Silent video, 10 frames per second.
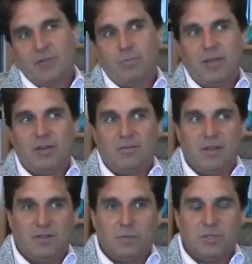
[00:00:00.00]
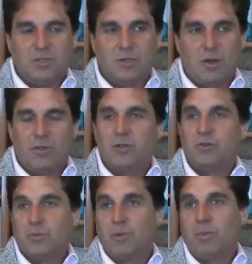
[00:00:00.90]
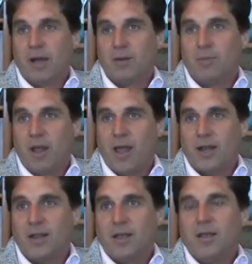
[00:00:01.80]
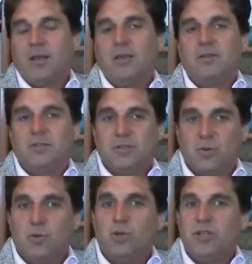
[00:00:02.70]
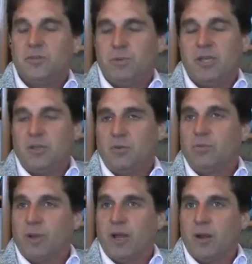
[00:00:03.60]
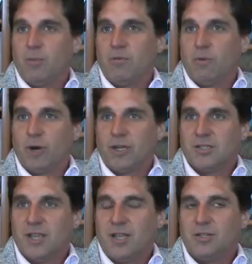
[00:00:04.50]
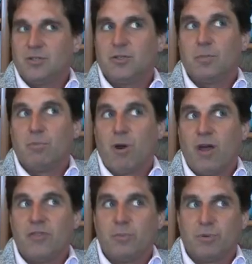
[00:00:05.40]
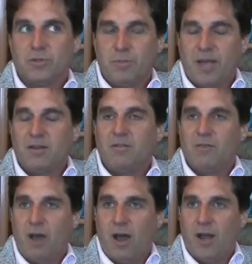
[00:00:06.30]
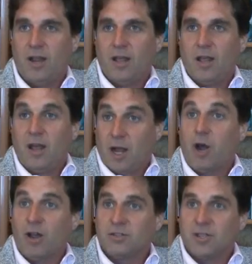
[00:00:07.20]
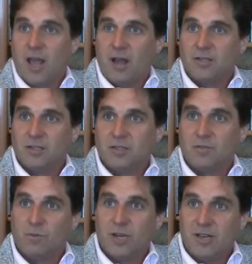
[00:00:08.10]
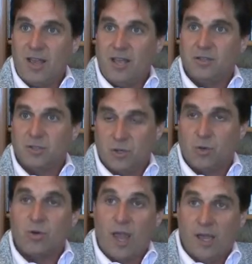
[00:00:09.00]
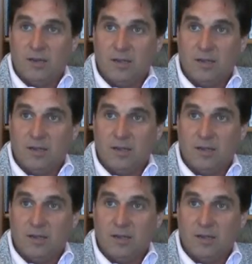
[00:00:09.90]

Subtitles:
aspect of this, which is called the triple bottom line, is a tool that's being used by a number of organizations to broaden the perspective on a cost analysis of what it takes to create.